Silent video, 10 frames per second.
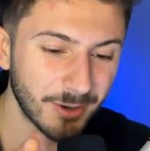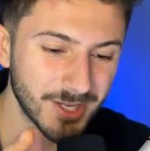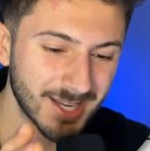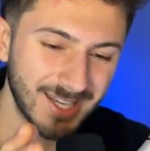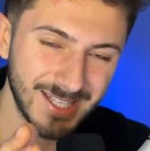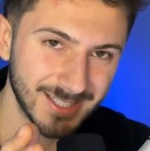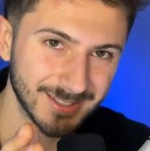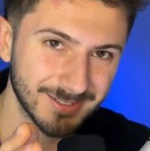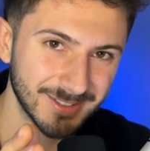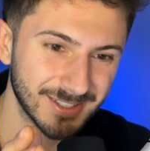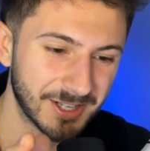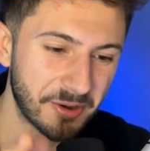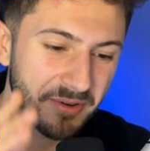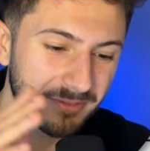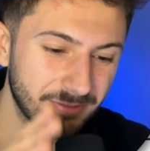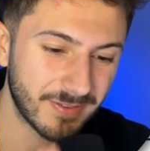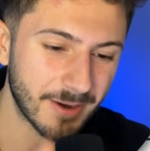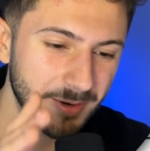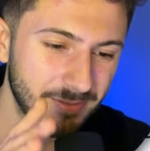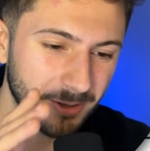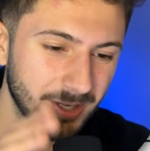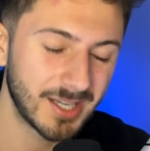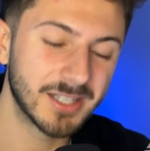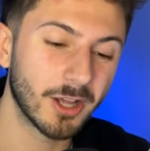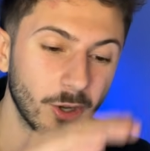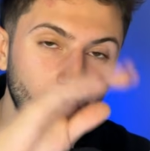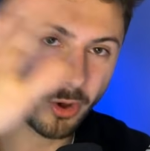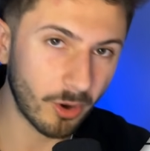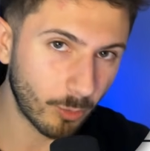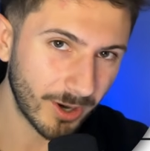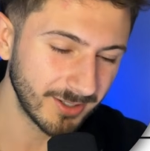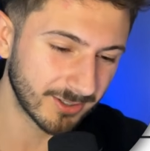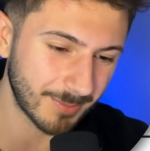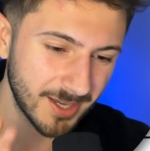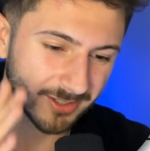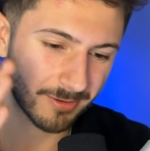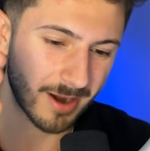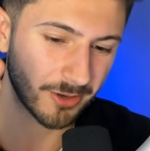clean, very, very clean. A lot of white space around the